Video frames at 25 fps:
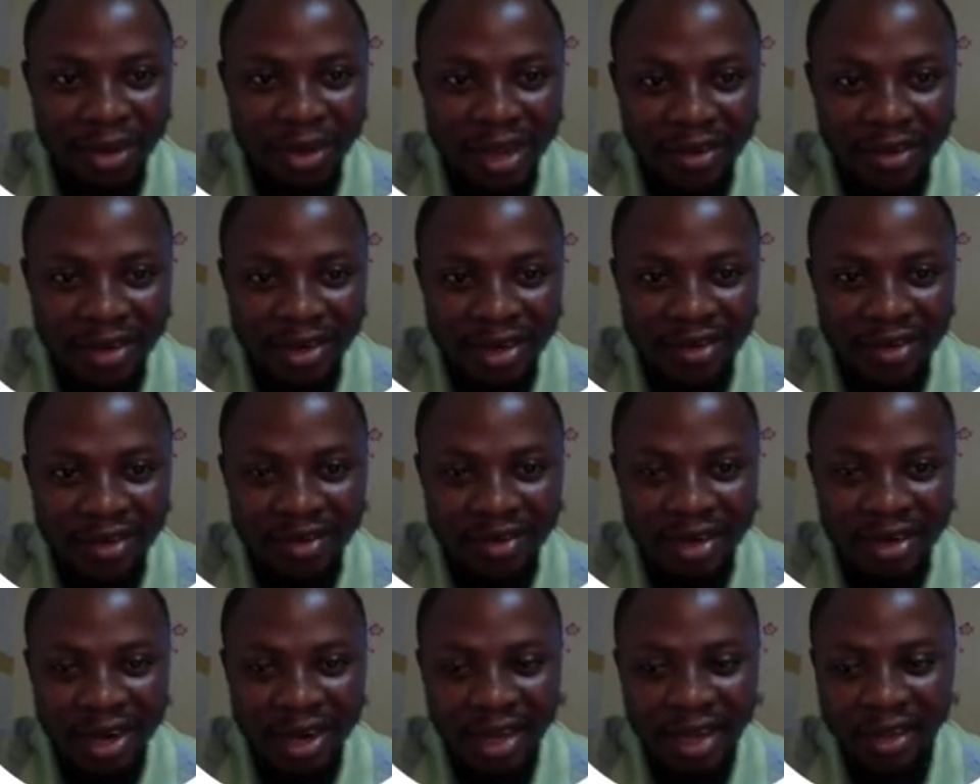
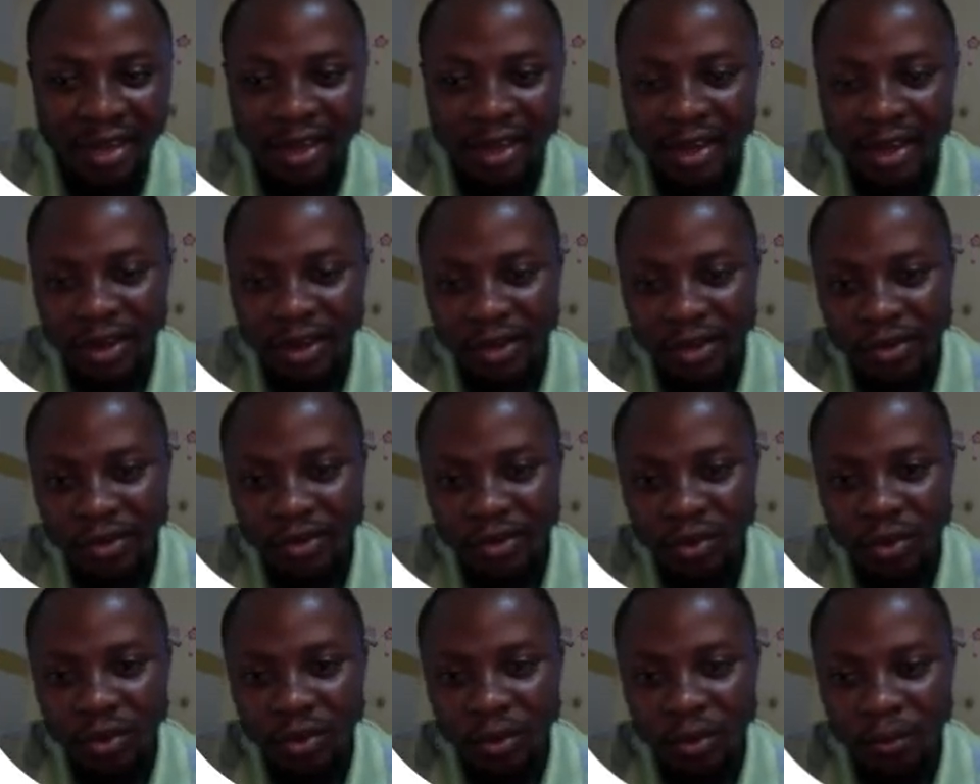crazy, right?
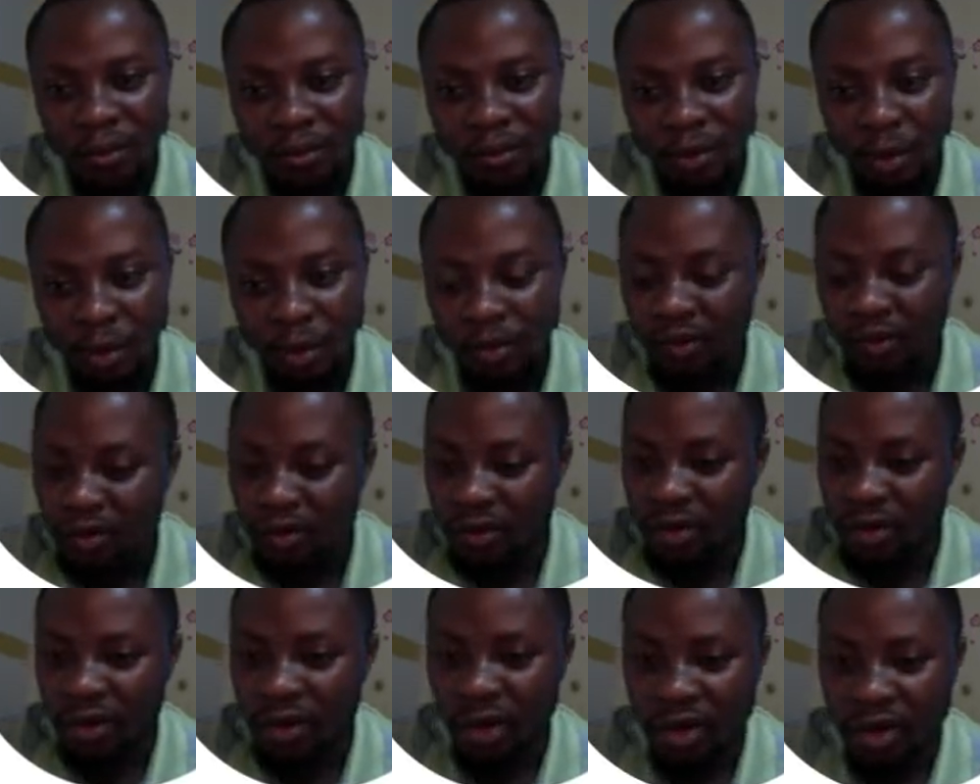So, oh,
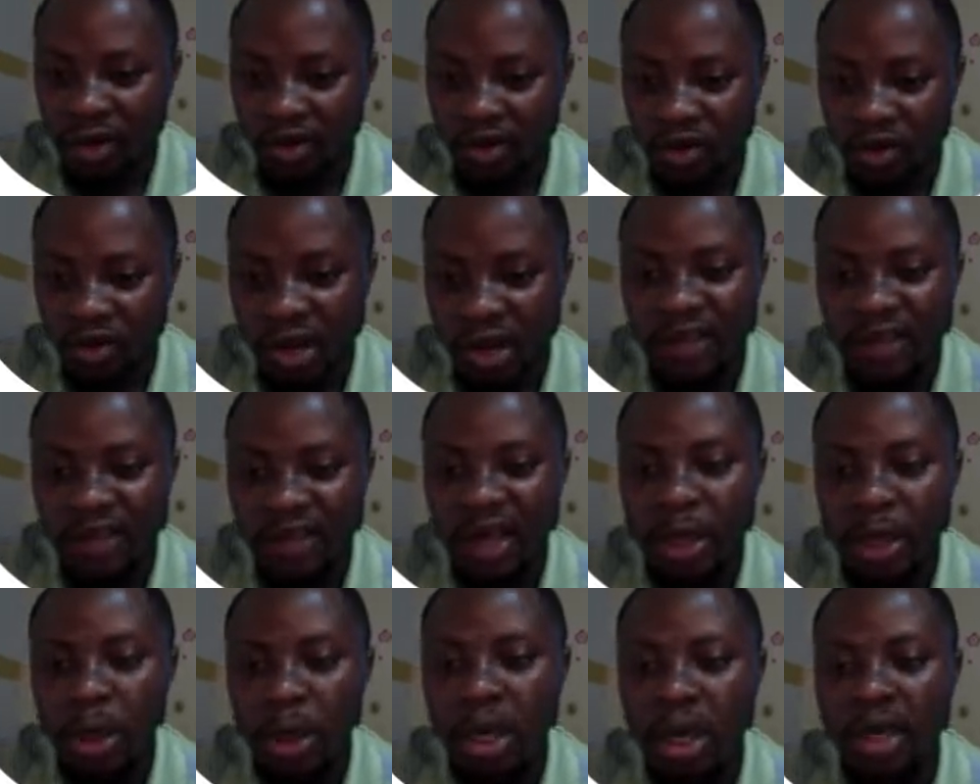sorry. So that's
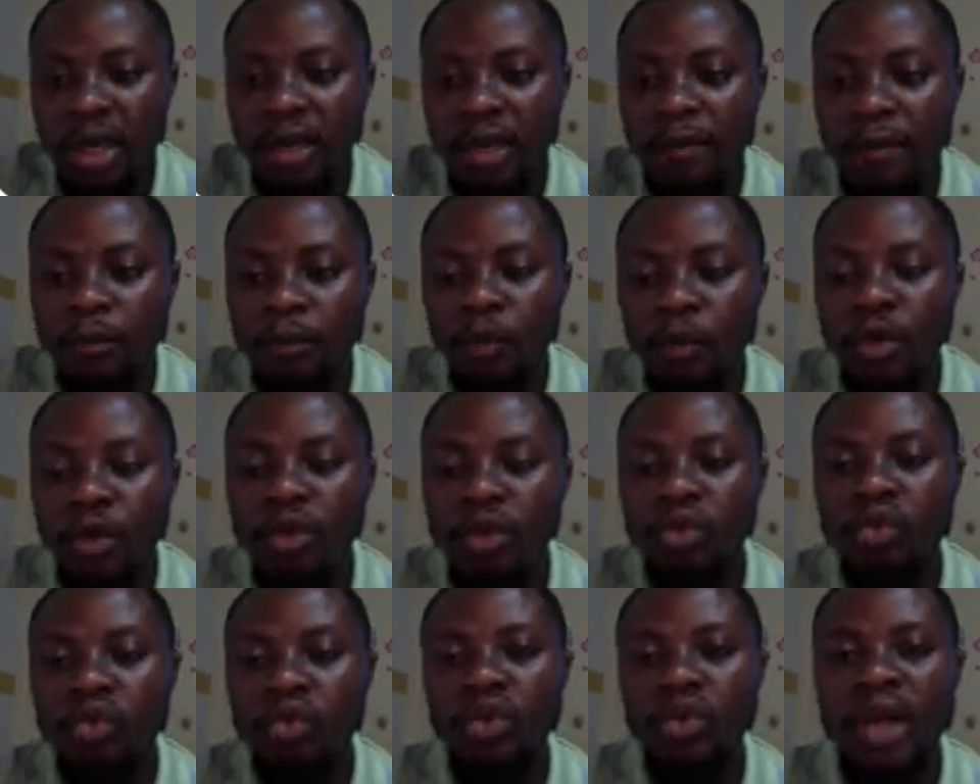actually when
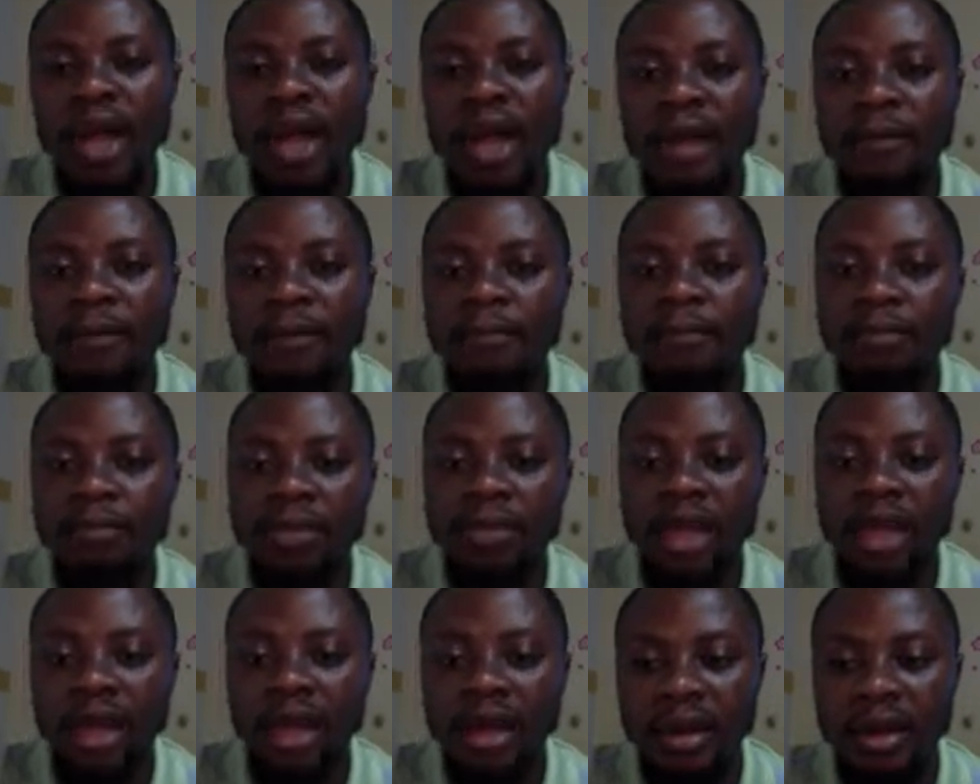you do that,
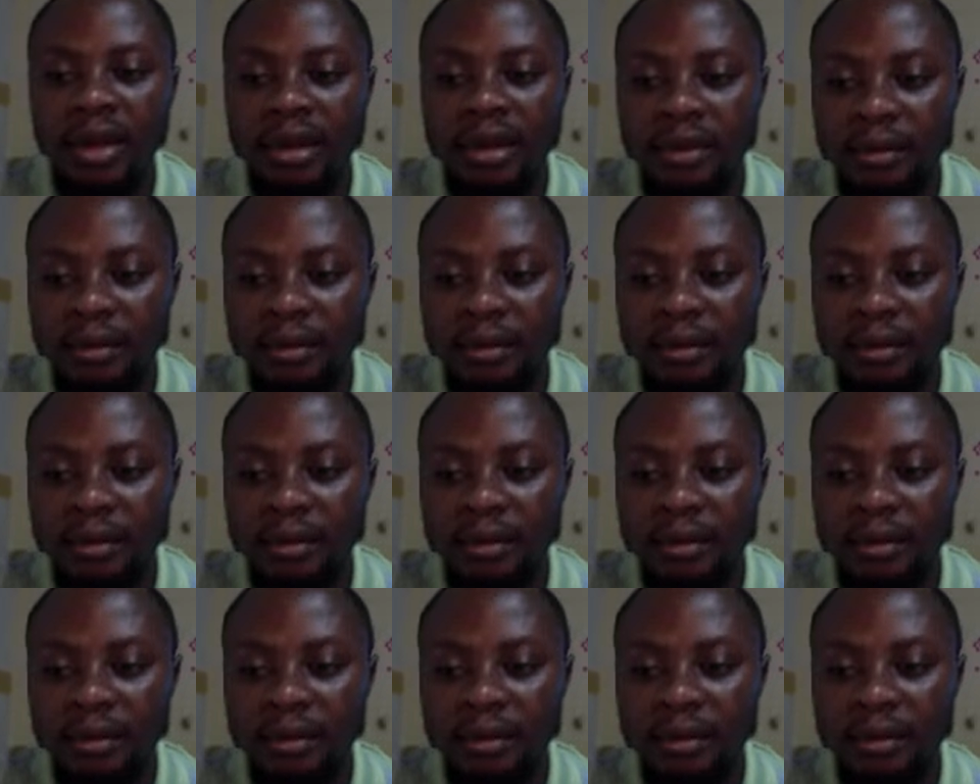then